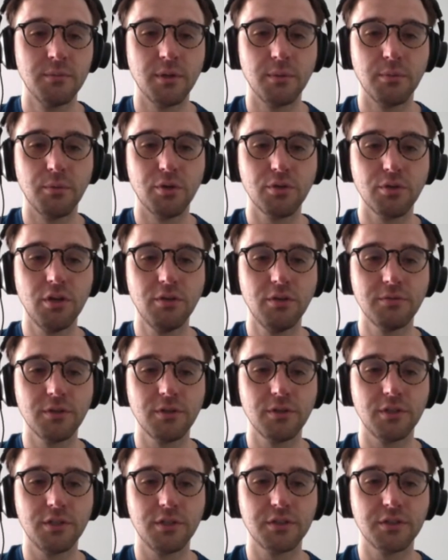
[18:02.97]
But
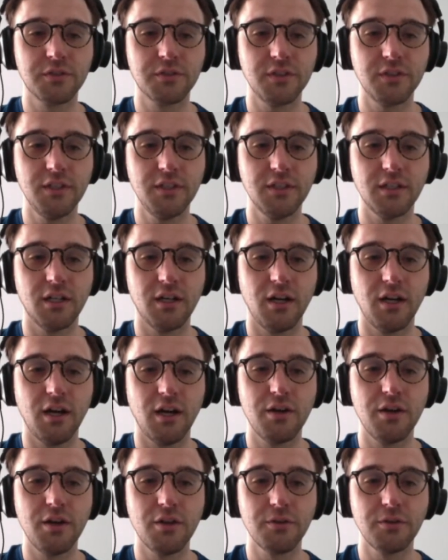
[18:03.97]
moreover, you'll see
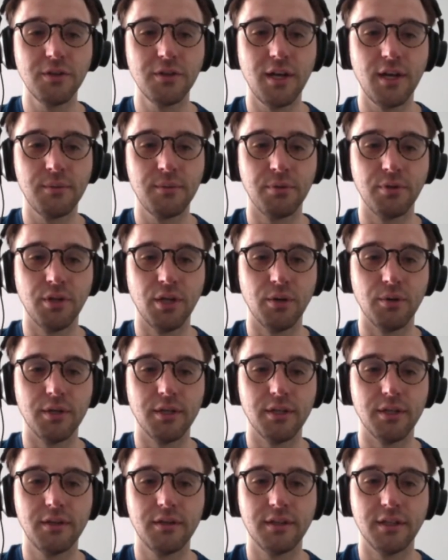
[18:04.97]
another line below
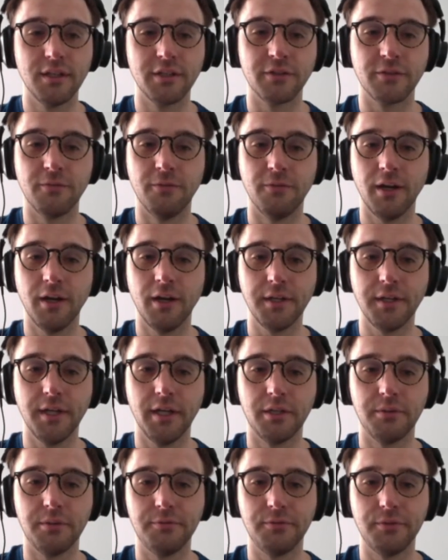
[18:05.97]
it that is very
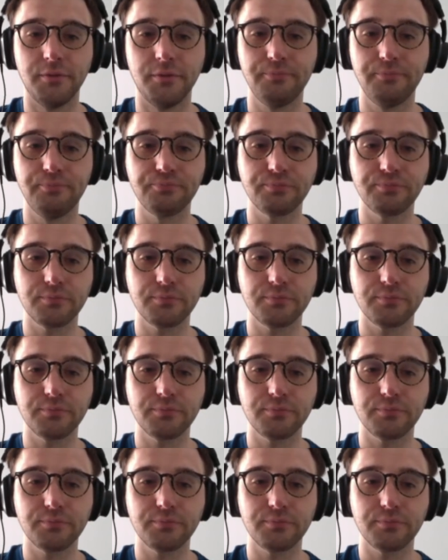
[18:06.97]
helpful.